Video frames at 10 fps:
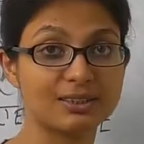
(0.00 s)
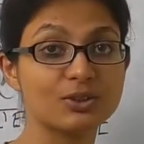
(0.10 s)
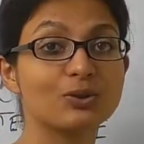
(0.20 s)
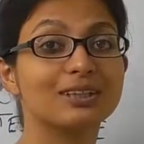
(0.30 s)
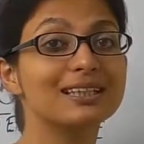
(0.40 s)

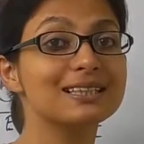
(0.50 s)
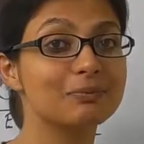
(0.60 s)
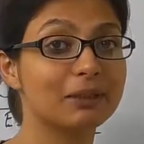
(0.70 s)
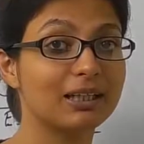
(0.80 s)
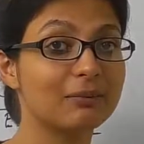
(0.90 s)
So this
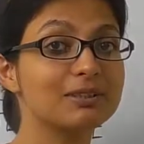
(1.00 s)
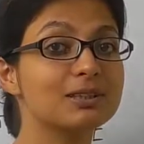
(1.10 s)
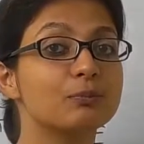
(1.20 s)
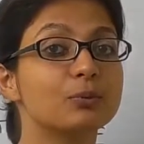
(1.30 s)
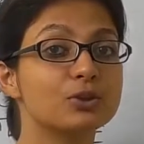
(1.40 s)
becomes
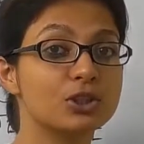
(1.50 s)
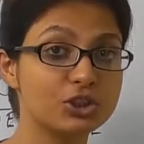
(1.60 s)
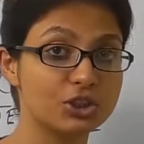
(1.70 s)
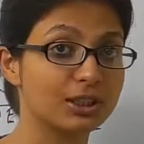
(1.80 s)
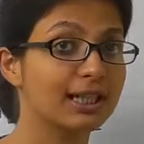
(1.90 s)
the
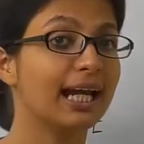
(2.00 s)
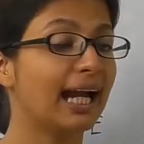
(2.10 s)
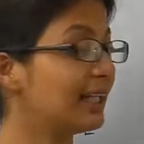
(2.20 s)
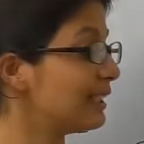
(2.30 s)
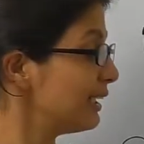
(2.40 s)
position,
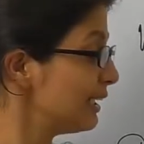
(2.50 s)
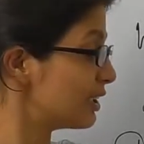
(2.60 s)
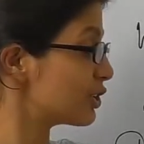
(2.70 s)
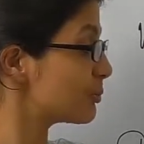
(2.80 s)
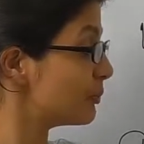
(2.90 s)
and in
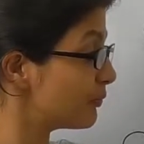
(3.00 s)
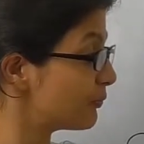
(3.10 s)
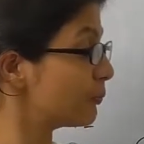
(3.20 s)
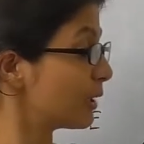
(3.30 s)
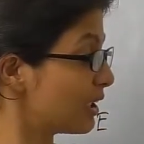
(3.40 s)
English
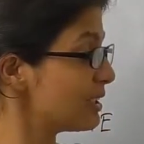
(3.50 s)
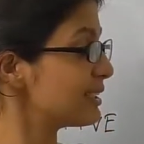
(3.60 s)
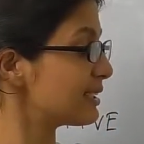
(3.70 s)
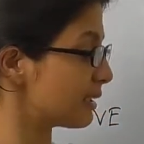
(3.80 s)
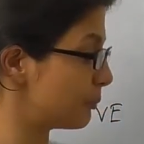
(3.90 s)

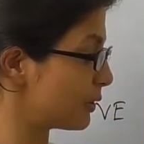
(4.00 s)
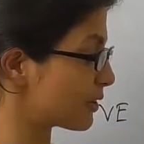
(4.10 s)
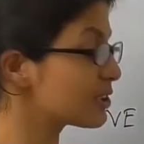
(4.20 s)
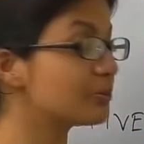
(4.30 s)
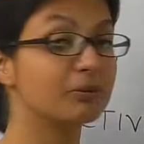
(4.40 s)
because it
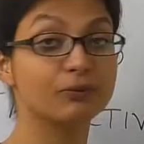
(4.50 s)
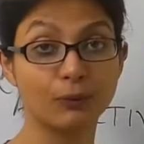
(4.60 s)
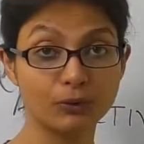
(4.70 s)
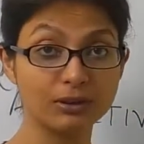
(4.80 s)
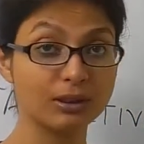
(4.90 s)
appears
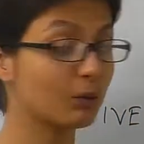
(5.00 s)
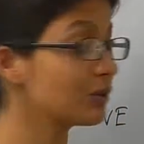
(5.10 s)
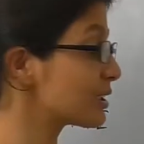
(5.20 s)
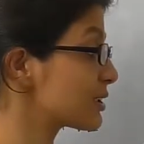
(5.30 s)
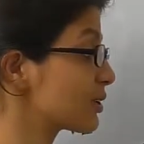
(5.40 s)
before the
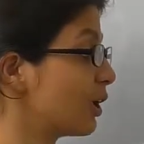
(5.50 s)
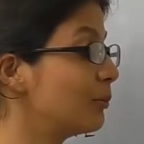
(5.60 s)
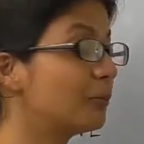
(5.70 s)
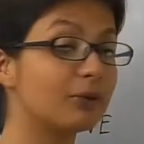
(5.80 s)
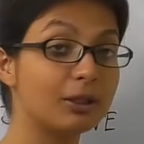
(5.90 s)
noun it is
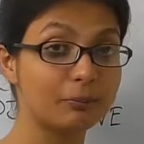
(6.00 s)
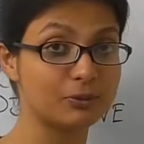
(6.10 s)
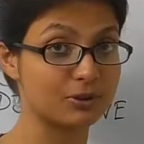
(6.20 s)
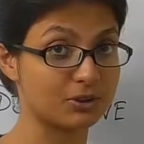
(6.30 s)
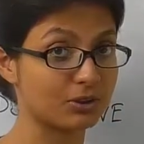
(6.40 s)
called
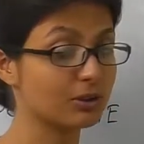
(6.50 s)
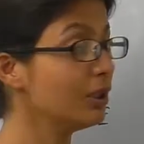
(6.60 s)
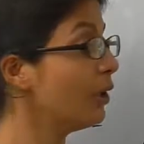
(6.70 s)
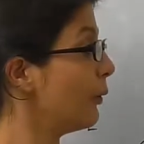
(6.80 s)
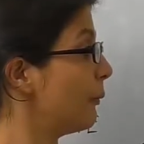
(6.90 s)
preposition,
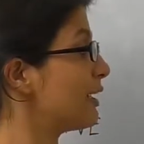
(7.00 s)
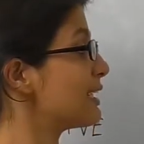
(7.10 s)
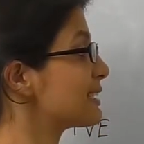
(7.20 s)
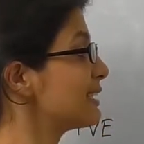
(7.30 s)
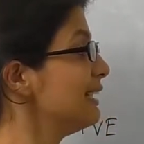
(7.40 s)

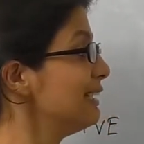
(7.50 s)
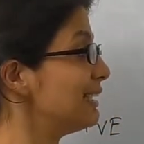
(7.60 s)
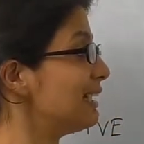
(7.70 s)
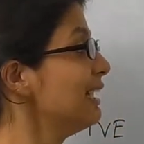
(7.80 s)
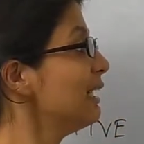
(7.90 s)
whereas in
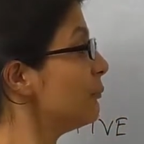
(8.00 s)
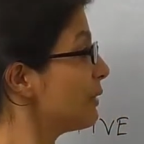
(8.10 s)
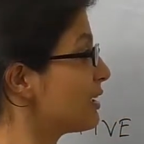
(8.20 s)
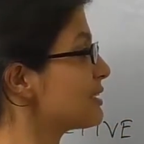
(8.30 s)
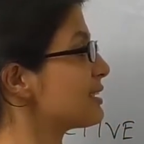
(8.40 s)
Hindi
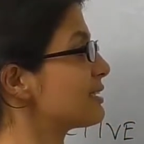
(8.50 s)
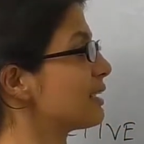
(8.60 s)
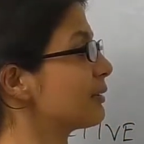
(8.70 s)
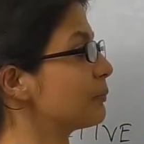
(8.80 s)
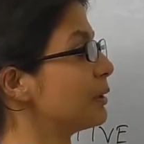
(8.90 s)
because it
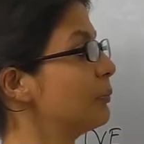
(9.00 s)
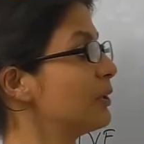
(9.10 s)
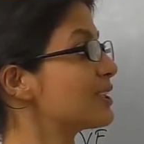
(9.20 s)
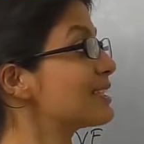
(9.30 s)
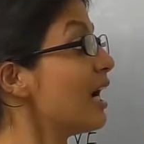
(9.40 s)

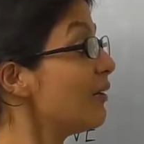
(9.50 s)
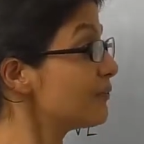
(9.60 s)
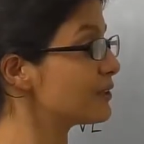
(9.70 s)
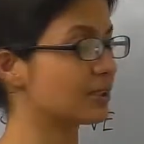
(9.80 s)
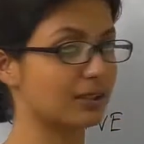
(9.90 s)
appears
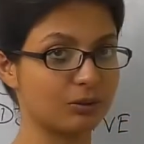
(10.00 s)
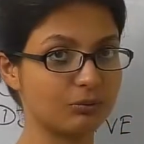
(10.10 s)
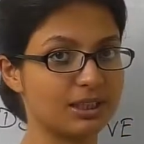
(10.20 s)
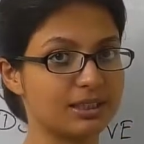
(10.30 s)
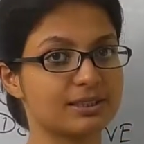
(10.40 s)
after the
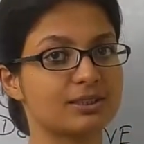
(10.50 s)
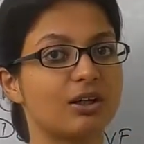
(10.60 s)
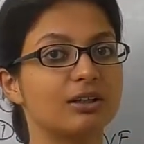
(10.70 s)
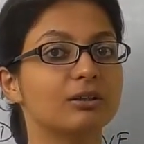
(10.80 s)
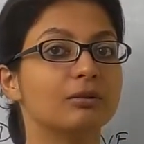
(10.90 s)
noun it is
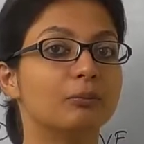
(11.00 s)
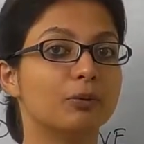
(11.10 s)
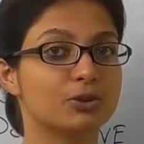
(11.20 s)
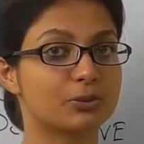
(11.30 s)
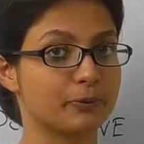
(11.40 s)
called
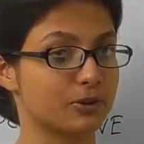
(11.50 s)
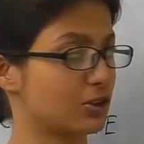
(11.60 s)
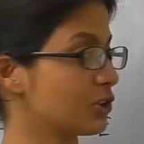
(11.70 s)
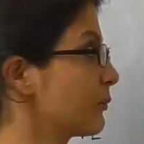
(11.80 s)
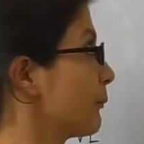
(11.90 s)

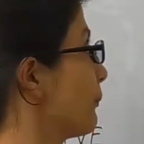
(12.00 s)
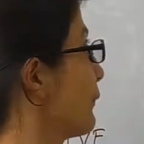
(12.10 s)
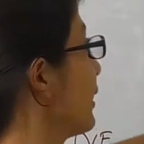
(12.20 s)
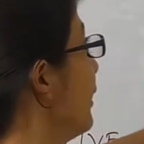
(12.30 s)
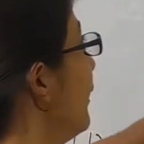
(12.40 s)
postposition.
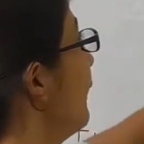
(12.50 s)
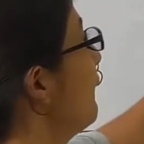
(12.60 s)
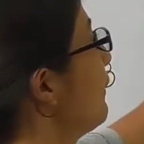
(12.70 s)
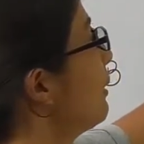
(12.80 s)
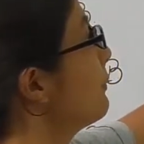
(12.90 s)

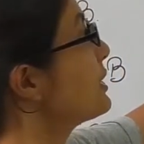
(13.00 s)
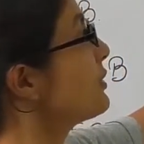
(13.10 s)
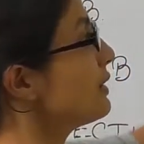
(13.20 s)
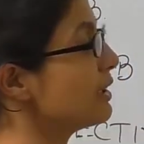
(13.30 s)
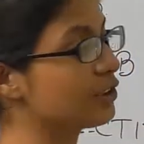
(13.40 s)
Now coming
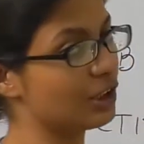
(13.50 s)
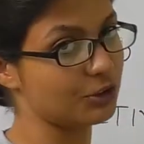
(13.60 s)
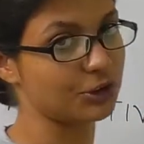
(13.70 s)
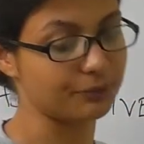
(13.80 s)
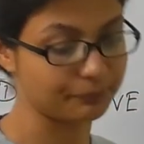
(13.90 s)
to
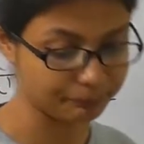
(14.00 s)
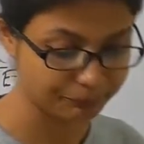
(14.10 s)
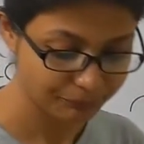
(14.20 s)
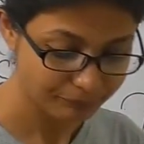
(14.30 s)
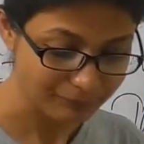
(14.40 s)
conjunction.
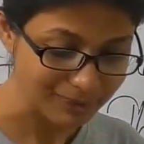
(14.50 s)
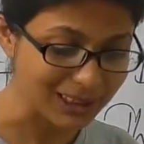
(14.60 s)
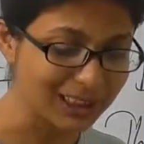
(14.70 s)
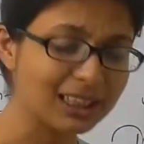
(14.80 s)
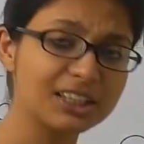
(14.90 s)

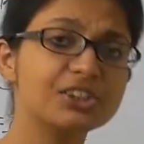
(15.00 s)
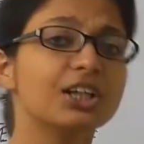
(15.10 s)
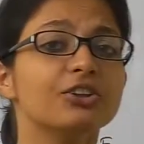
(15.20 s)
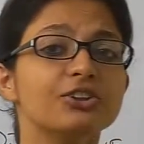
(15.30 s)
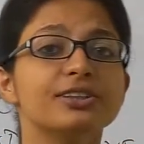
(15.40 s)

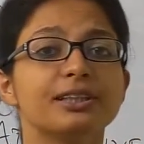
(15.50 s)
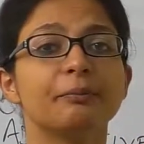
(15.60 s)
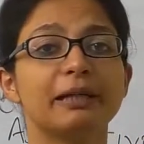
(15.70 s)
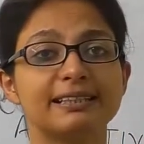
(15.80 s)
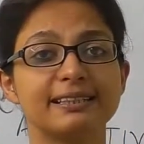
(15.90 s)
Conjunctions are
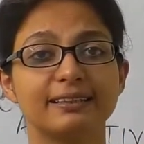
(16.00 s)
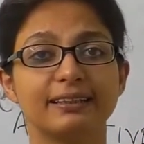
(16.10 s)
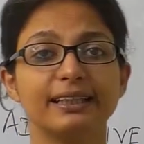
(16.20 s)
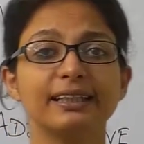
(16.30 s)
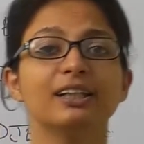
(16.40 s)

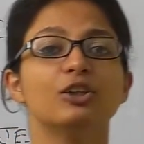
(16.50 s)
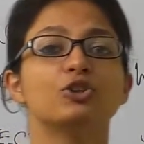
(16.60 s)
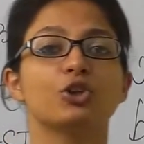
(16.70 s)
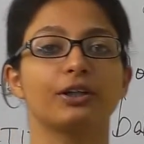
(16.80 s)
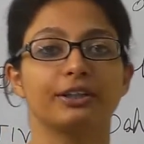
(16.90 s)
basically
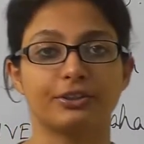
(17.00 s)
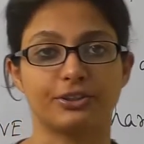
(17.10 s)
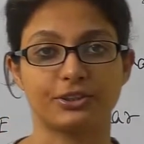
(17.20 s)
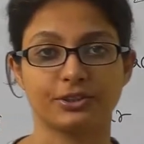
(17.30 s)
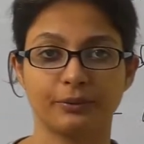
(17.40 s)

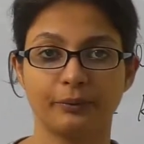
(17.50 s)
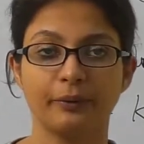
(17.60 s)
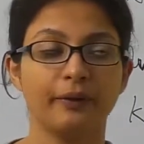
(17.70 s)
joiners.